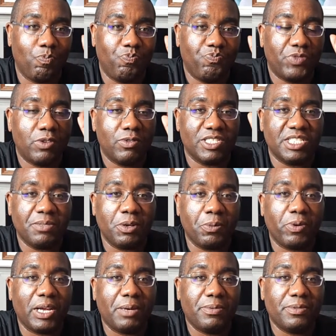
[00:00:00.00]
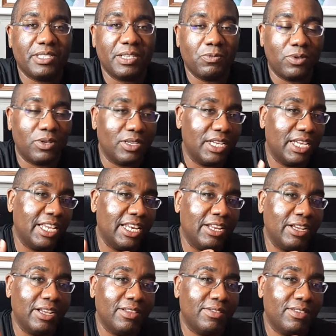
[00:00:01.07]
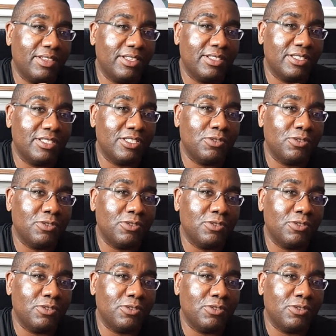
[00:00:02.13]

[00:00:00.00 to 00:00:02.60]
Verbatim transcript: with similar problems that eh, to